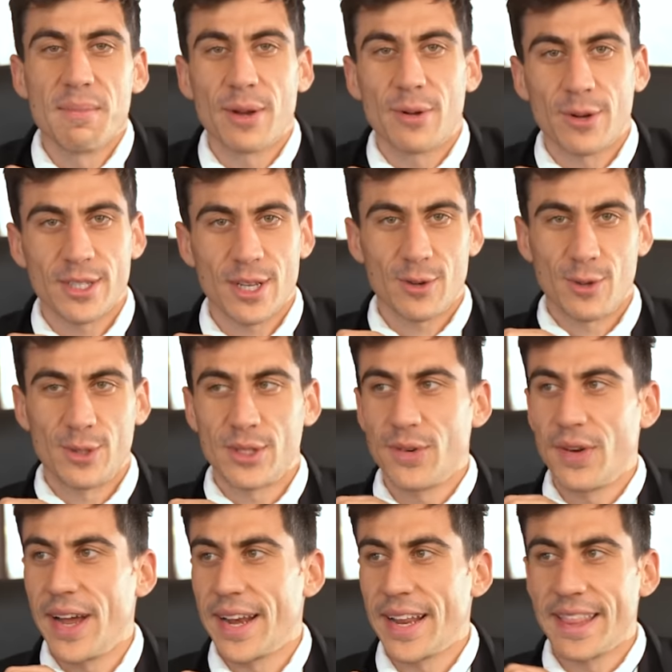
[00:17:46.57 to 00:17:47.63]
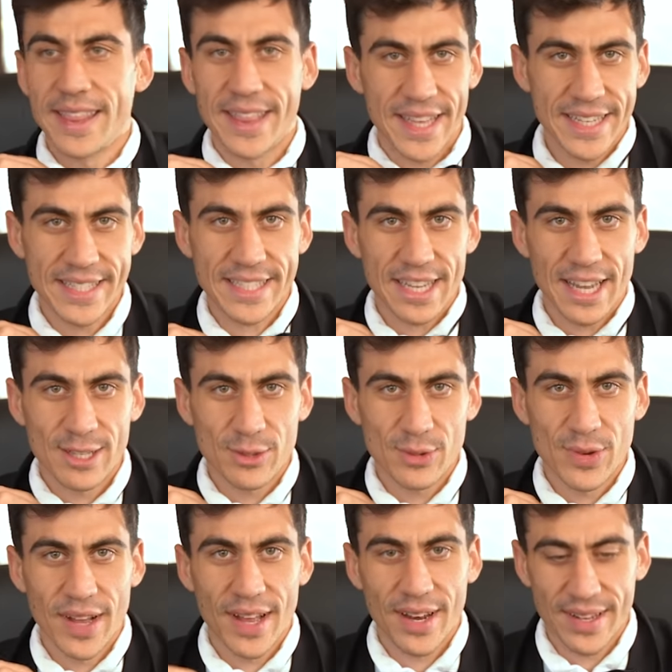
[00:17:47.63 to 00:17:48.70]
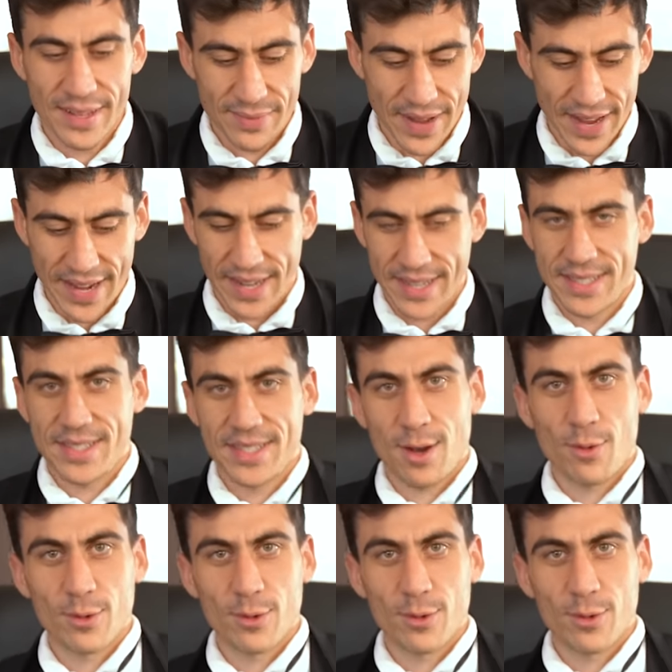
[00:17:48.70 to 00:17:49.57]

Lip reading: because I was wearing this as well in my candidacy. I